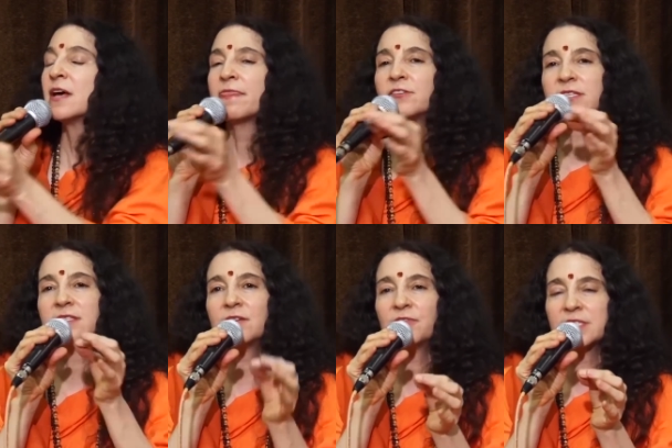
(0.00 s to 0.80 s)
There's a
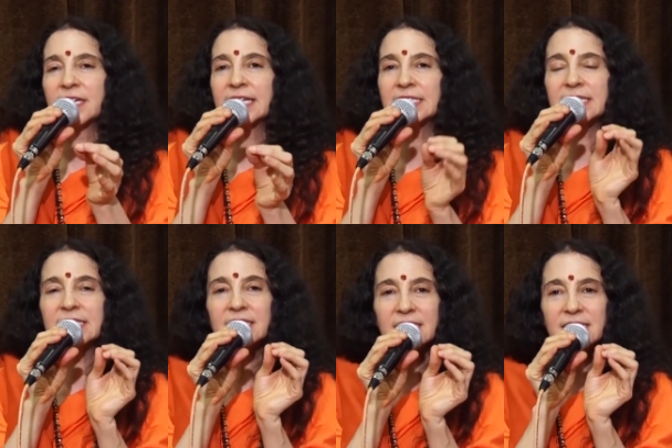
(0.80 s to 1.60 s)
difference. I guess
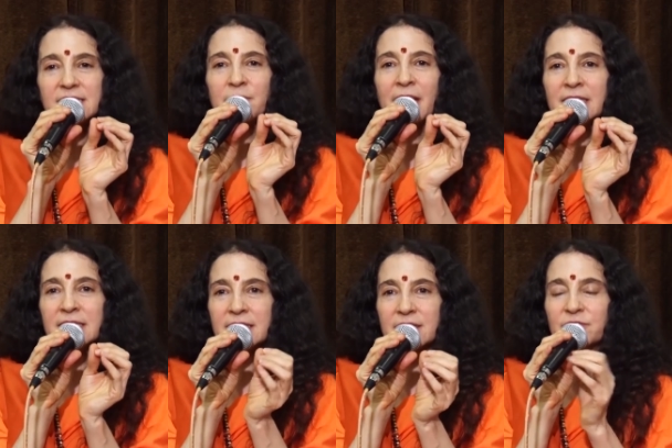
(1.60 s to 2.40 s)
this is the
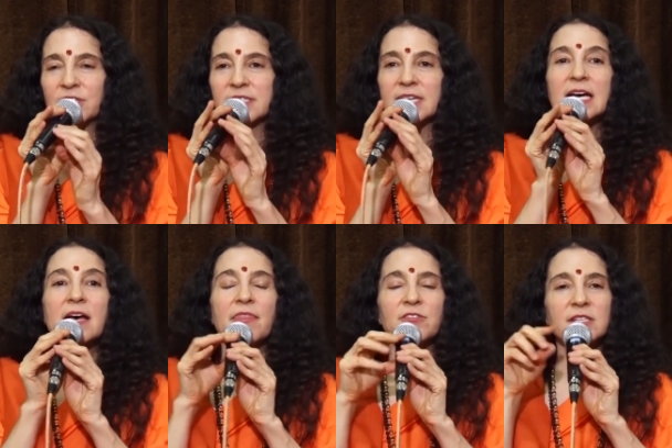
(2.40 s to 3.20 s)
semantic difference.
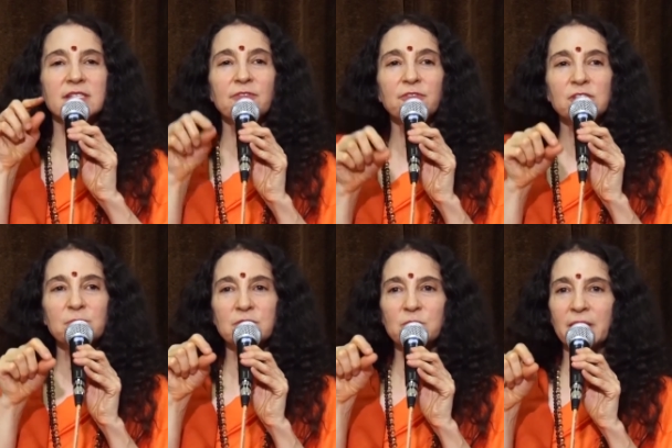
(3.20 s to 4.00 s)
There's a
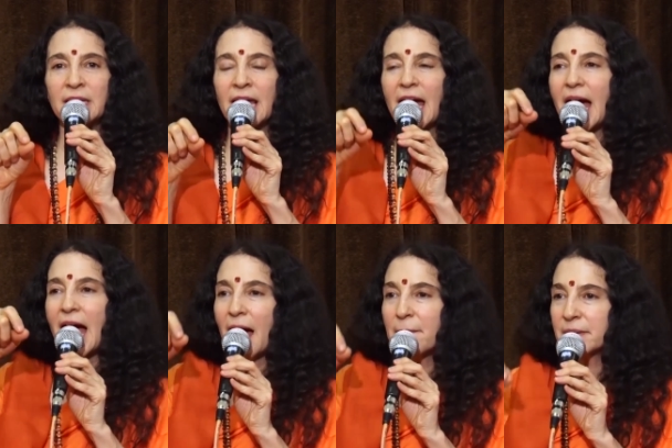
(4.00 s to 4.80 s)
difference between
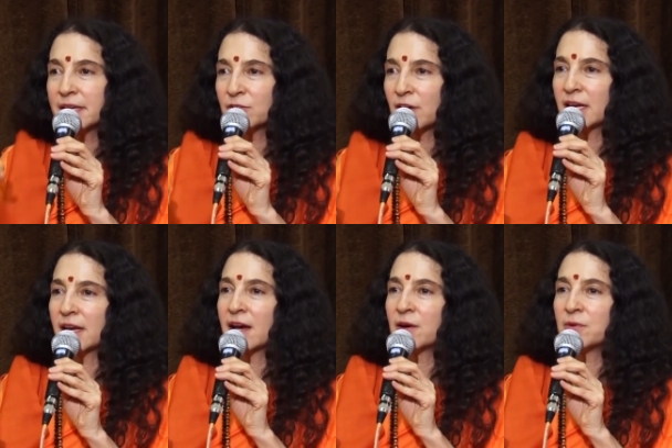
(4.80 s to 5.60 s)
happening right
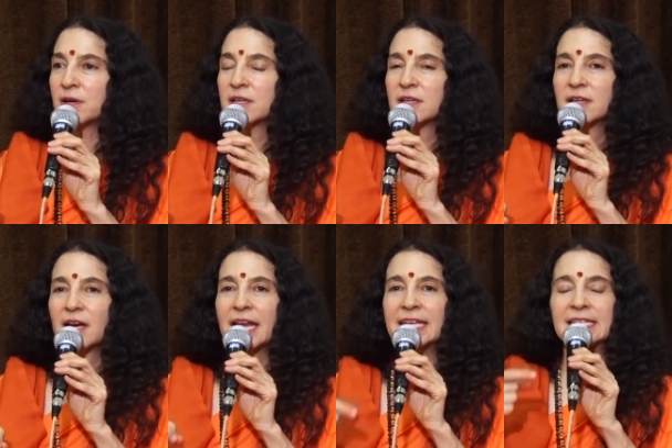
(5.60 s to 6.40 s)
now
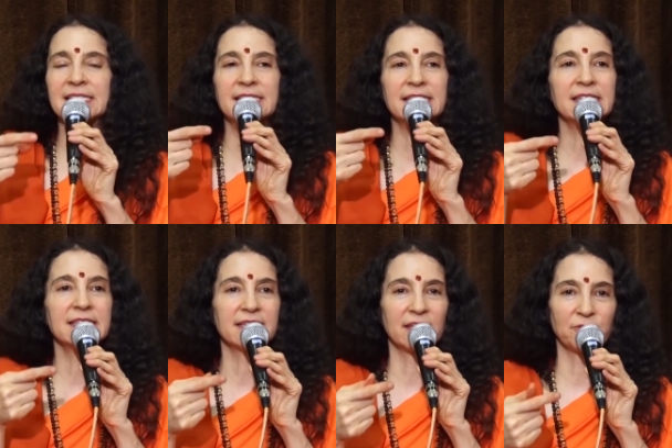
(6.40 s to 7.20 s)
and
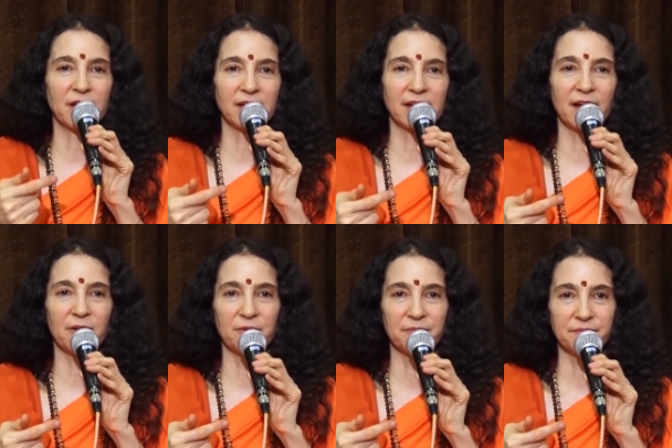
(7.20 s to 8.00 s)
existing right now.